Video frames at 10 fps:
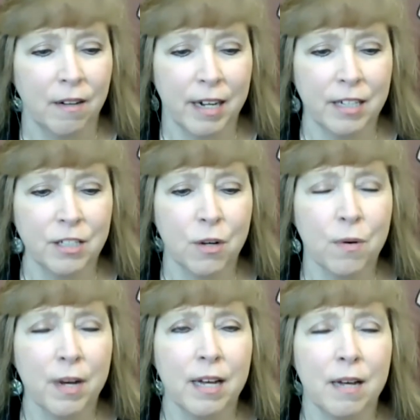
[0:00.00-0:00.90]
All right,
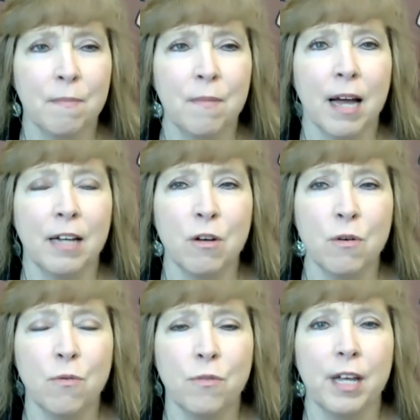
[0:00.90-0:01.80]
so I
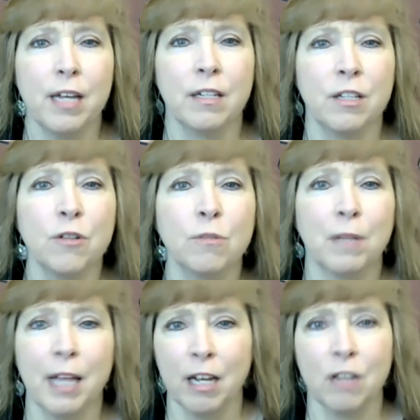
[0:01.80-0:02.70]
know that you're
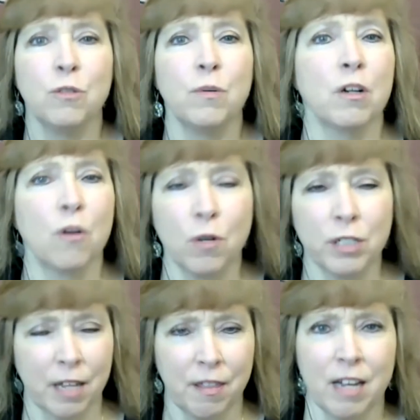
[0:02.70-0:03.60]
planning on doing a
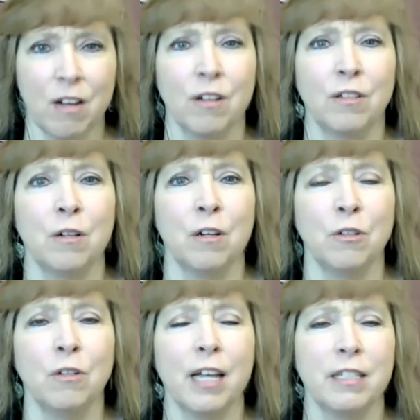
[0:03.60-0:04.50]
course, I think, on
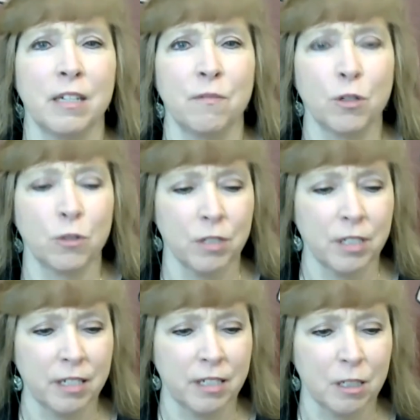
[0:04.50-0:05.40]
utilizing virtual
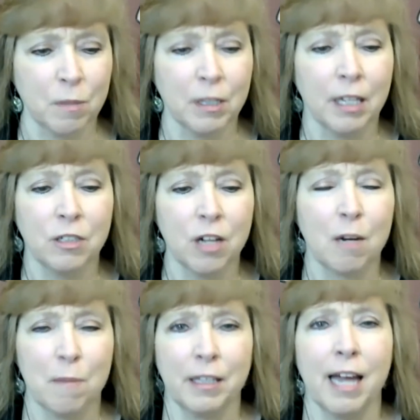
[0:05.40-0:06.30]
assistants, but let's talk
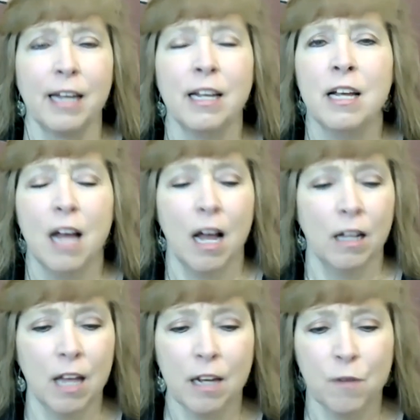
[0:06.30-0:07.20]
about that. A
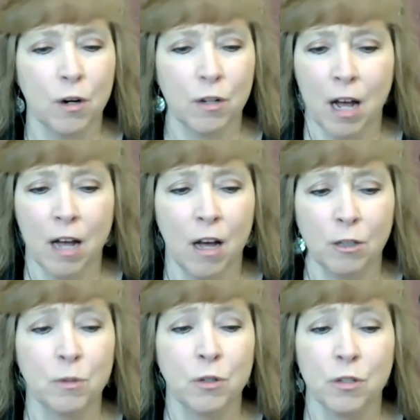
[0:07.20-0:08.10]
lot of our
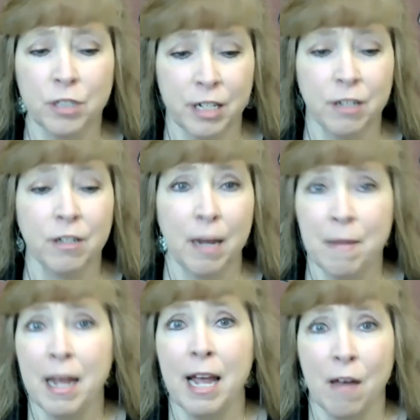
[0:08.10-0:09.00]
entrepreneurs here
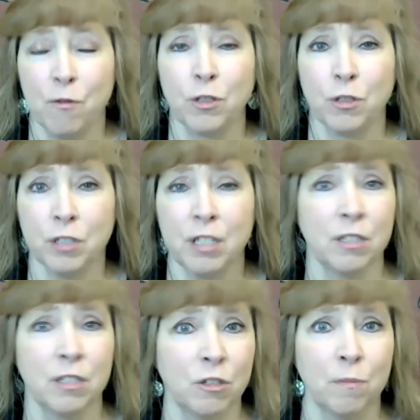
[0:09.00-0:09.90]
may have virtual
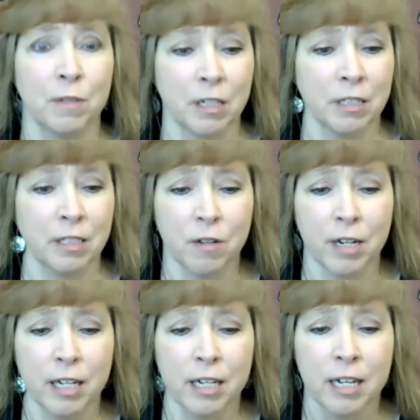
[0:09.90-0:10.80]
assistants or have been
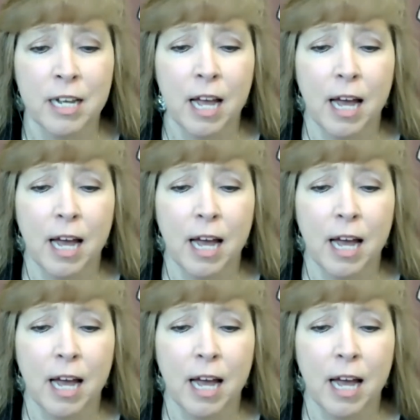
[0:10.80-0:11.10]
considering it.